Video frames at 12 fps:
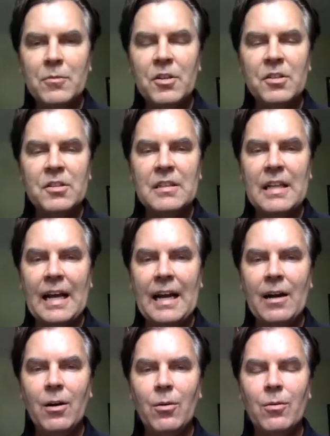Just
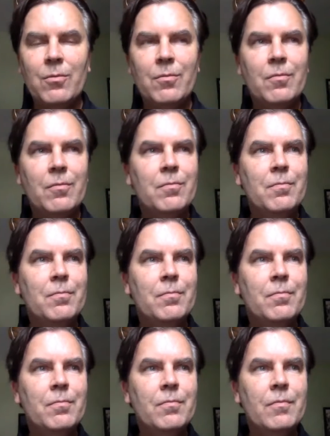now,
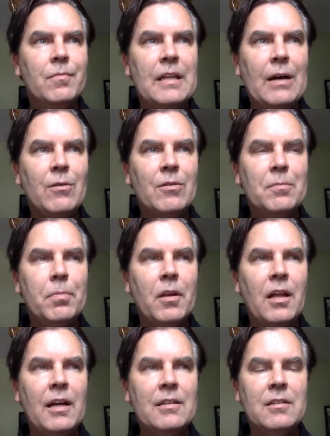I was
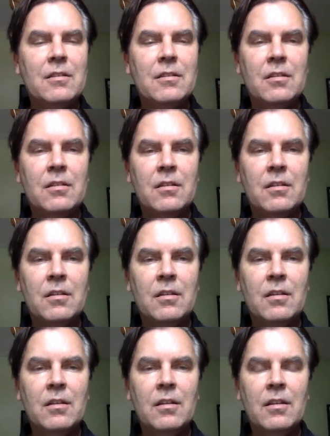blocked
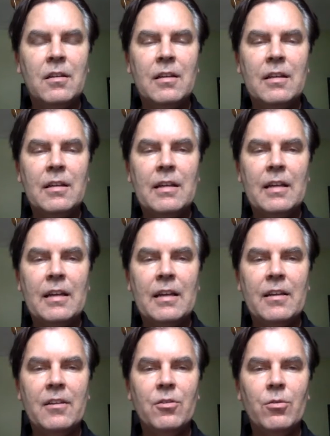
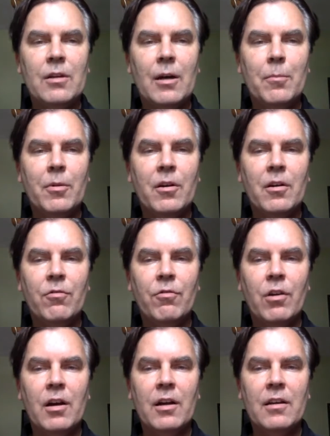getting Cucumber to
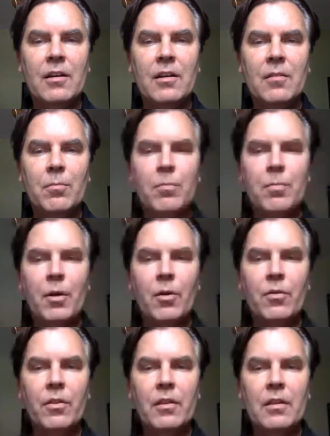run
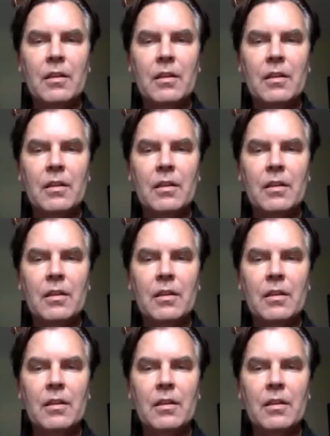both